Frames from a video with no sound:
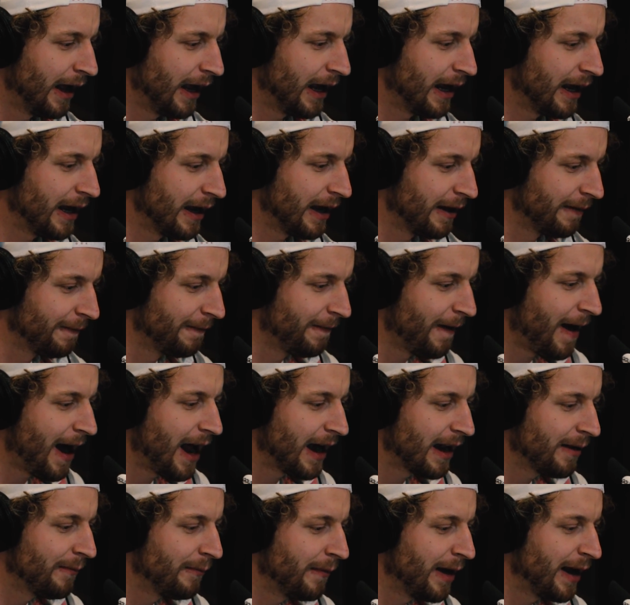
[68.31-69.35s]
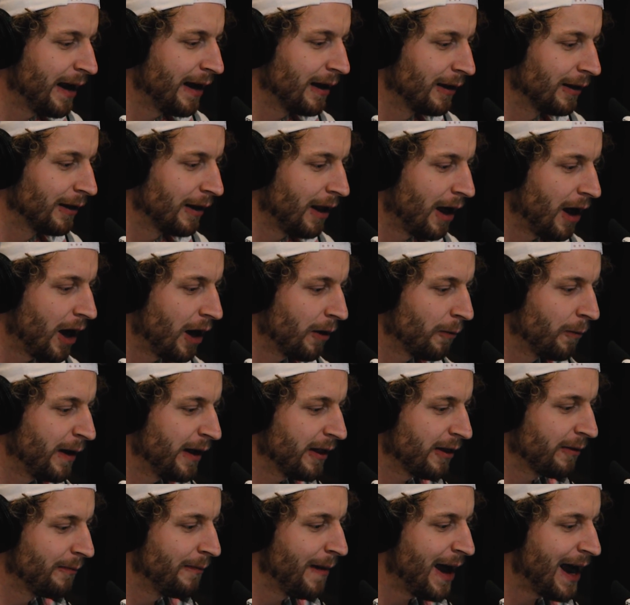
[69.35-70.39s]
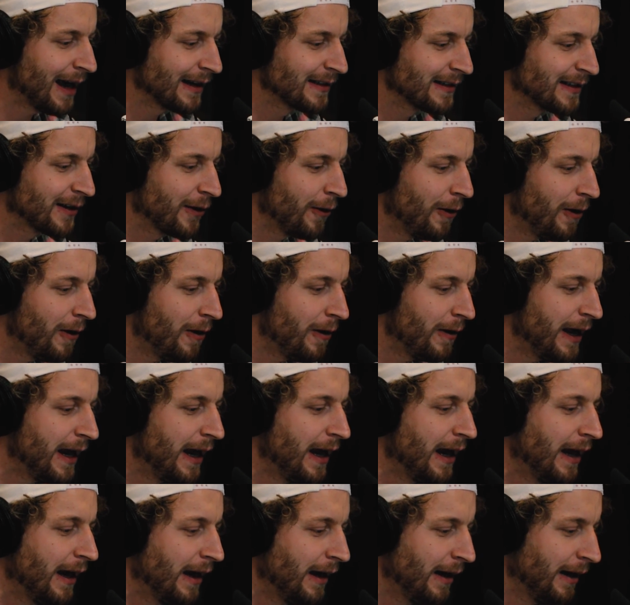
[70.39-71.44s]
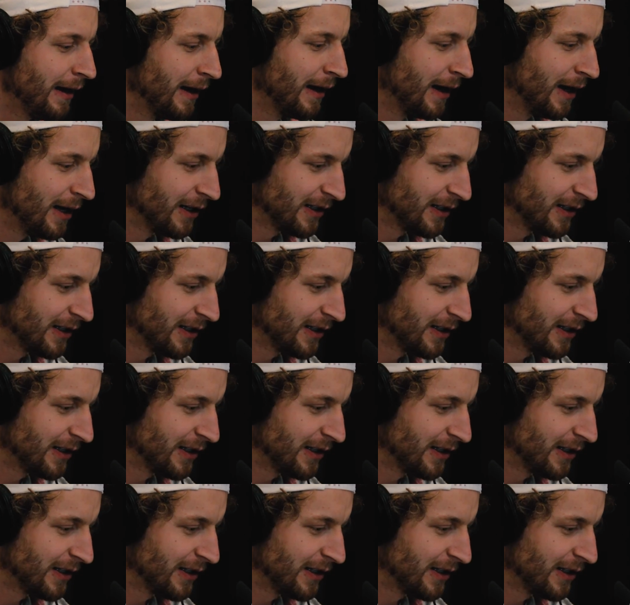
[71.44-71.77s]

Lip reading: He invited me along with Max Gorney